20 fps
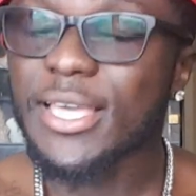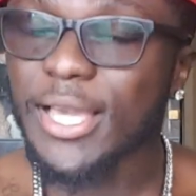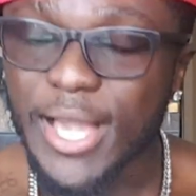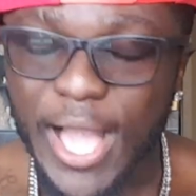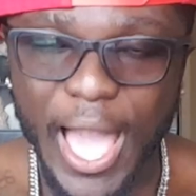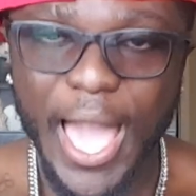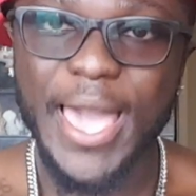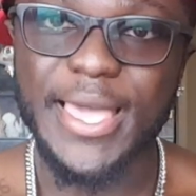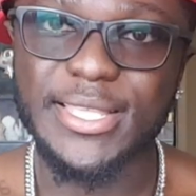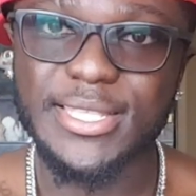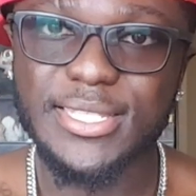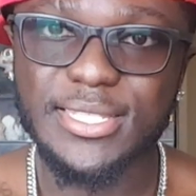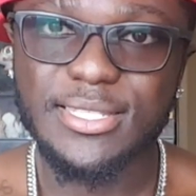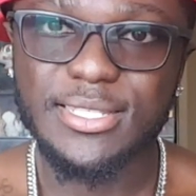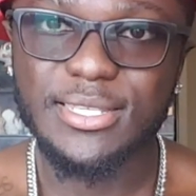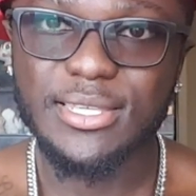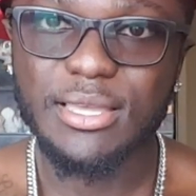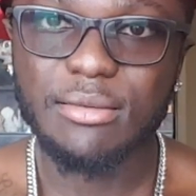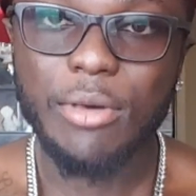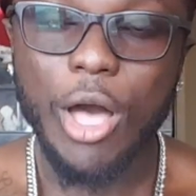guys
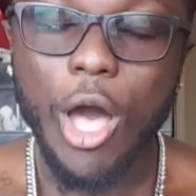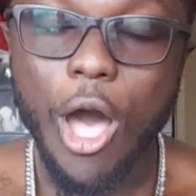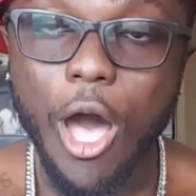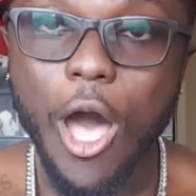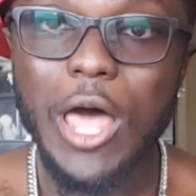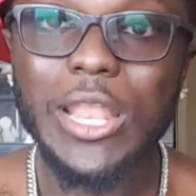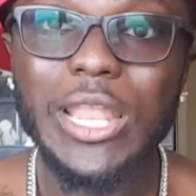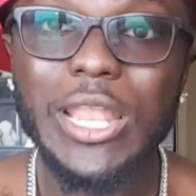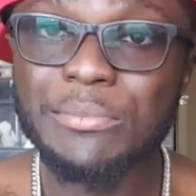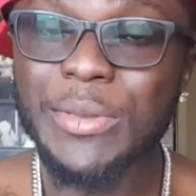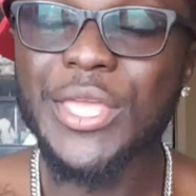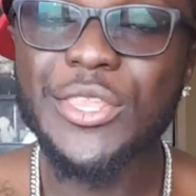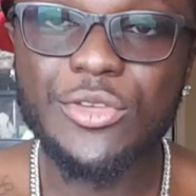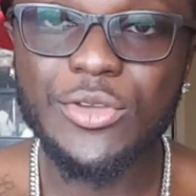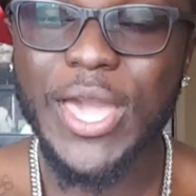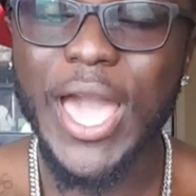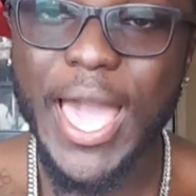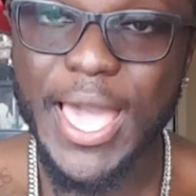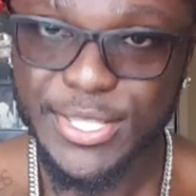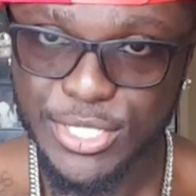all i'm letting you
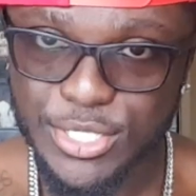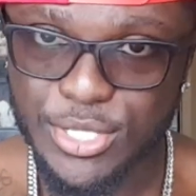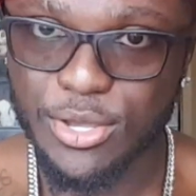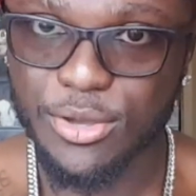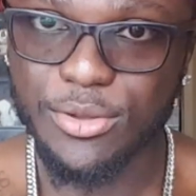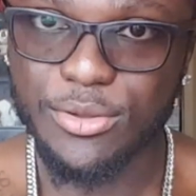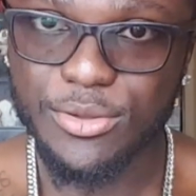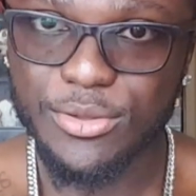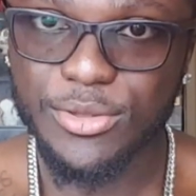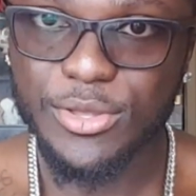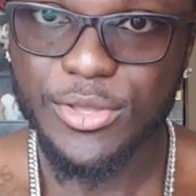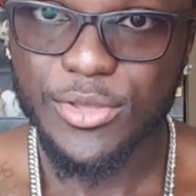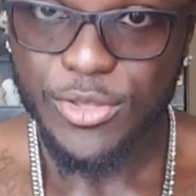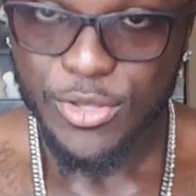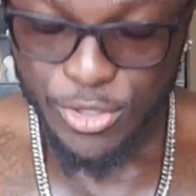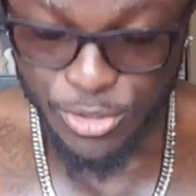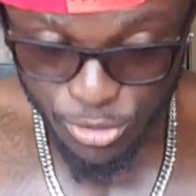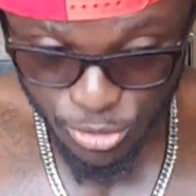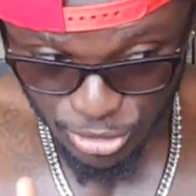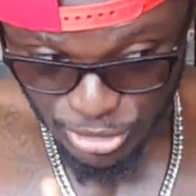guys know
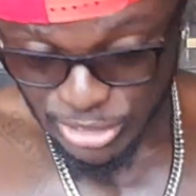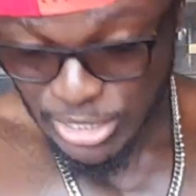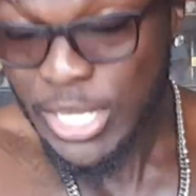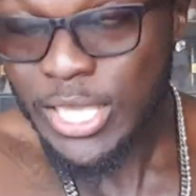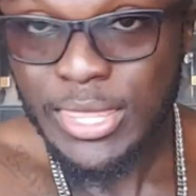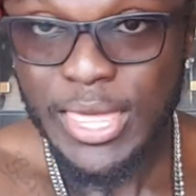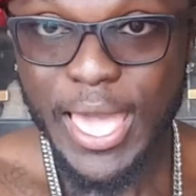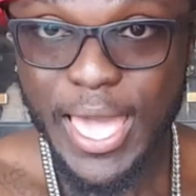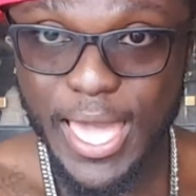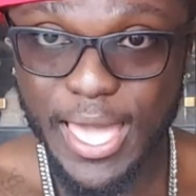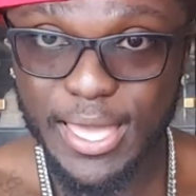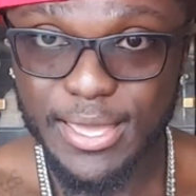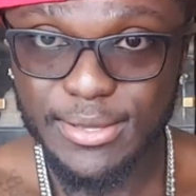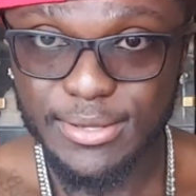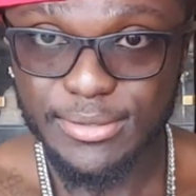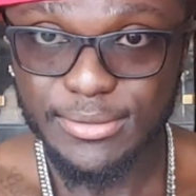see that